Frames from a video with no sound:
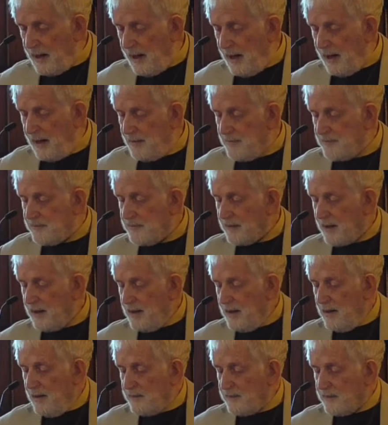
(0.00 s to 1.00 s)

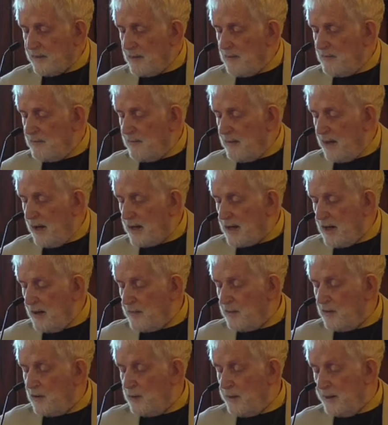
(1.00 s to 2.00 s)
A
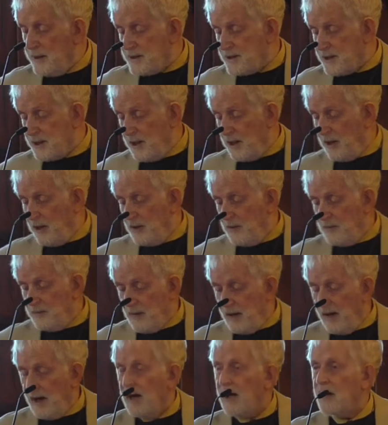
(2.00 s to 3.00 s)
couple of weeks ago,
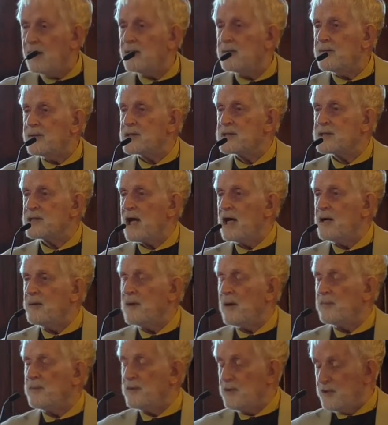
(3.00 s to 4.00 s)
this
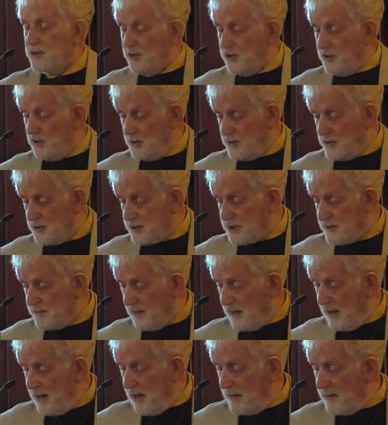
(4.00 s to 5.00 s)
came up in the news.
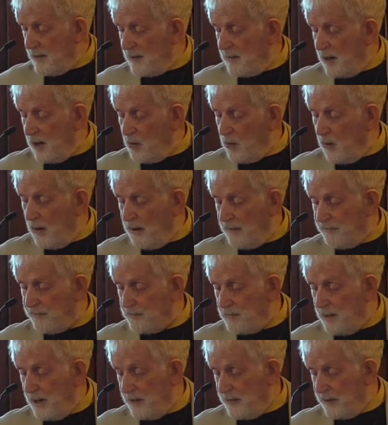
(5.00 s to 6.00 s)
Now, my
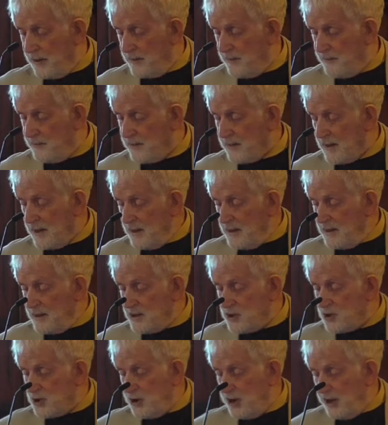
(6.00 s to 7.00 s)
wife, Marion,
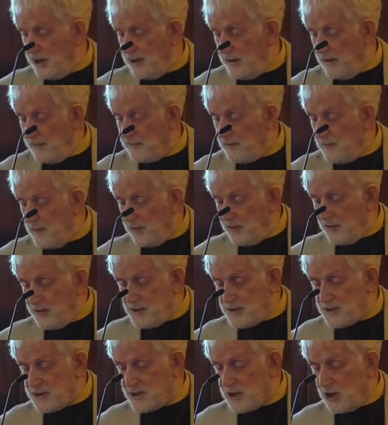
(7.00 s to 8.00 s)
is chair of the
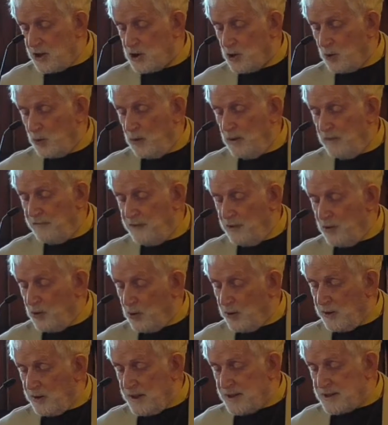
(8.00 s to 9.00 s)
Methodist social welfare
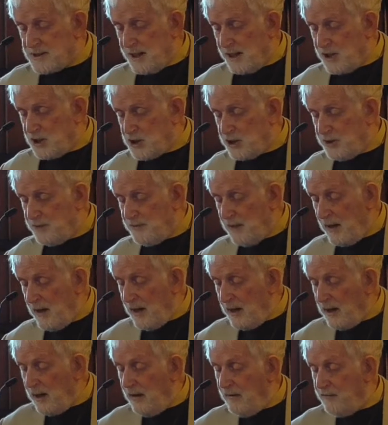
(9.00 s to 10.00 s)
organisation
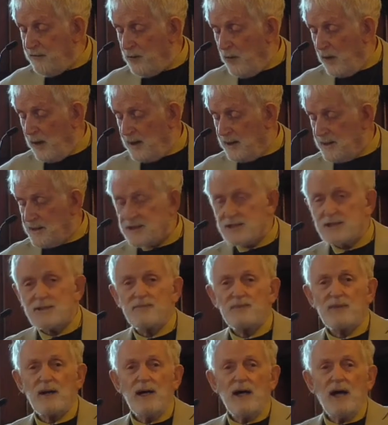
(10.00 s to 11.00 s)
LifeWise,
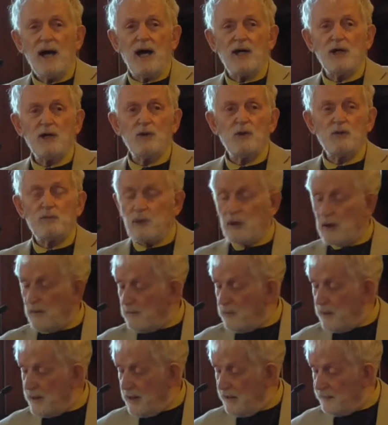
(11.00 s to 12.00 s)
and you will
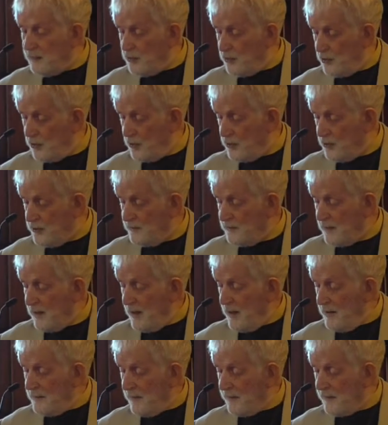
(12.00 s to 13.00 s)
probably have heard
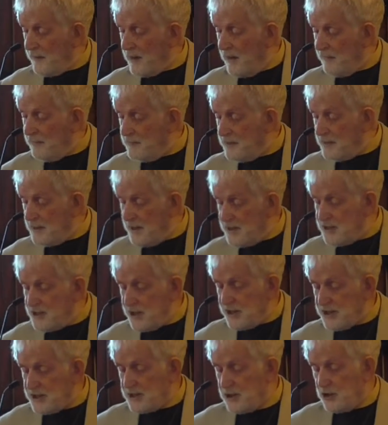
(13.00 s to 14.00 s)
that the government has
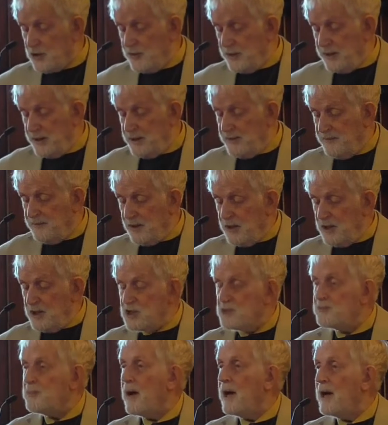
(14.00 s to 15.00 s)
just agreed
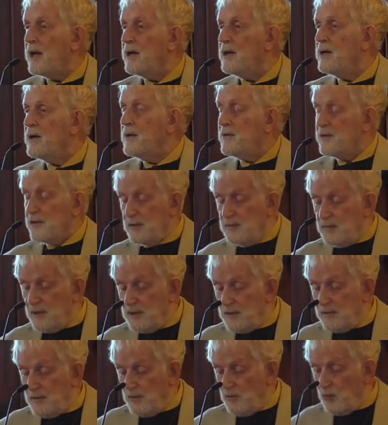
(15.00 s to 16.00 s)
to pay the
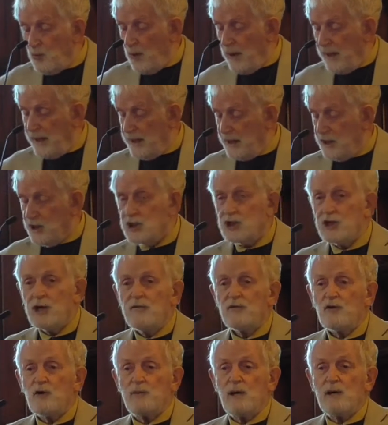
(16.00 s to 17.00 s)
minimum wage
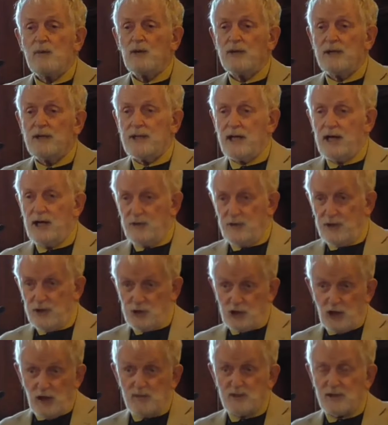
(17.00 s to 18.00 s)
for people in caring
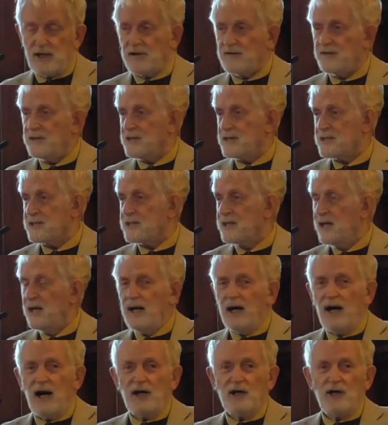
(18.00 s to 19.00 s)
jobs like this.
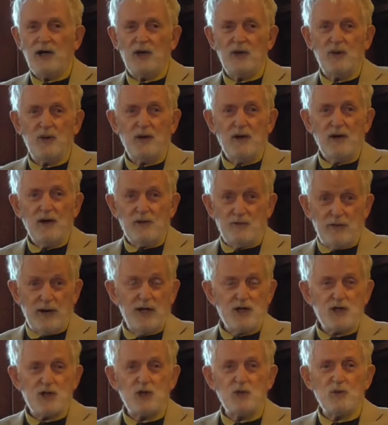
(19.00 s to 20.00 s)
I know
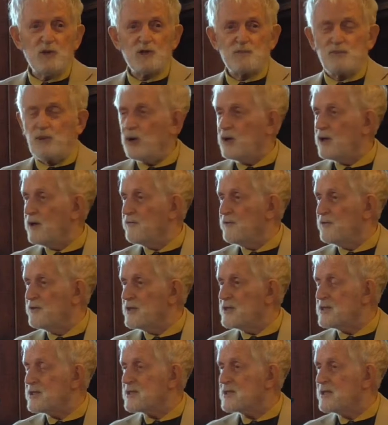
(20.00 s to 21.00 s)
Rachel was working for
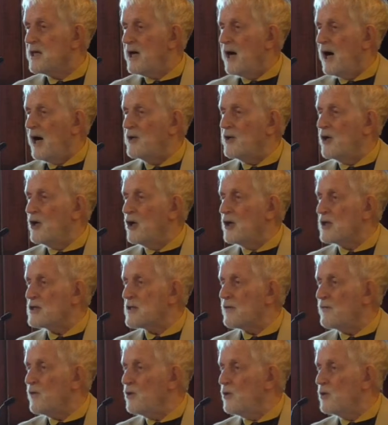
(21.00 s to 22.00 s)
this. I know
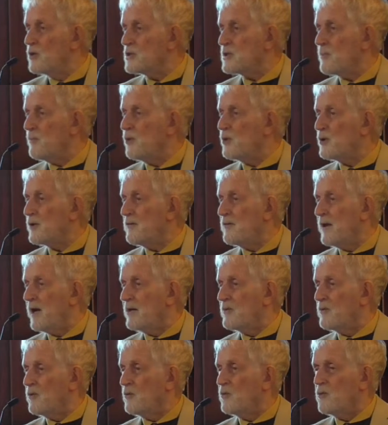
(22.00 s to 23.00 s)
lots of you were supporting
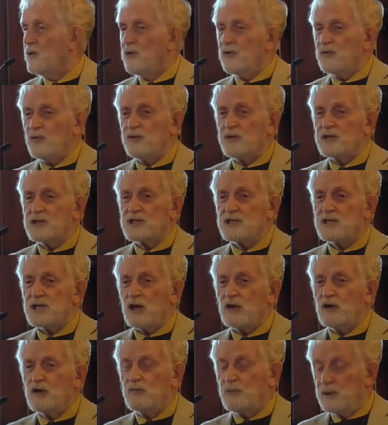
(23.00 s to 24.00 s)
that. This is
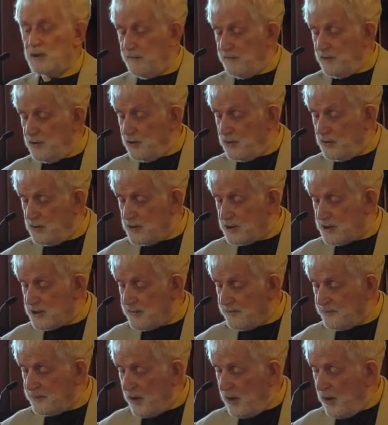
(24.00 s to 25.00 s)
a good bit of
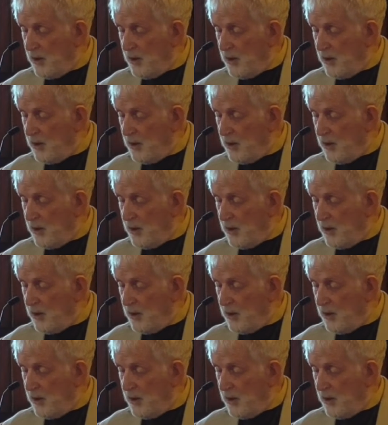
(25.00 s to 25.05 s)
news.